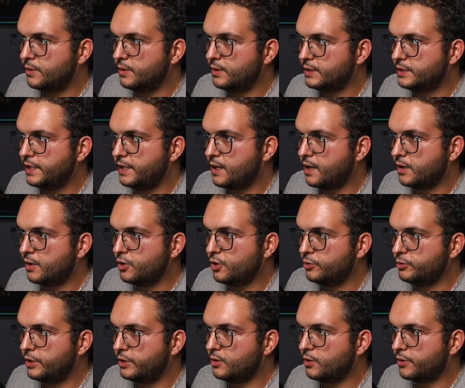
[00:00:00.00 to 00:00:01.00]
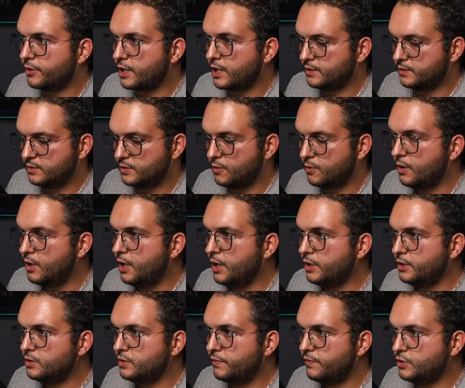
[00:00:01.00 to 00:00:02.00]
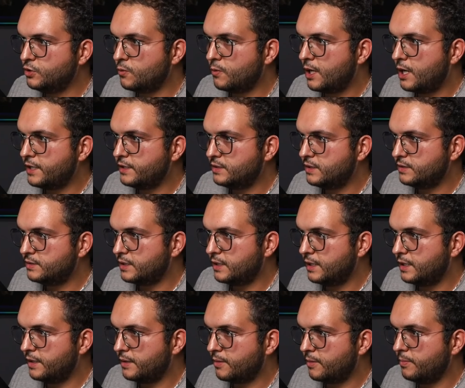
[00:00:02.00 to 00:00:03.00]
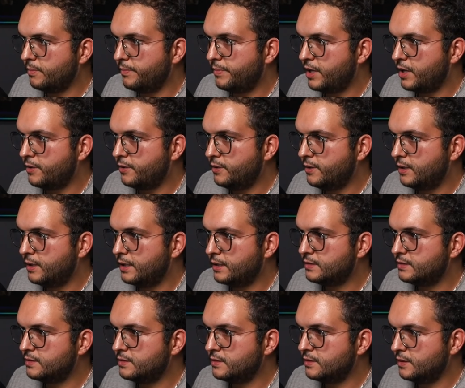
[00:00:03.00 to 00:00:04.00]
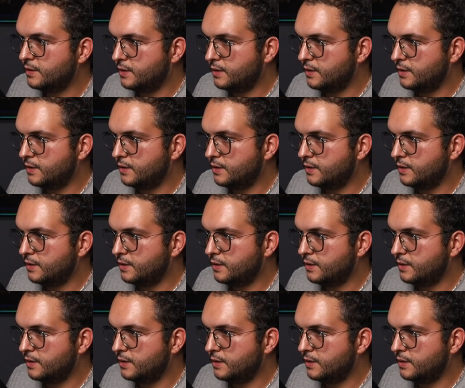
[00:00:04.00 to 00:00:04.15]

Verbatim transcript: they are loaded or not. So to visualize this a little better, let's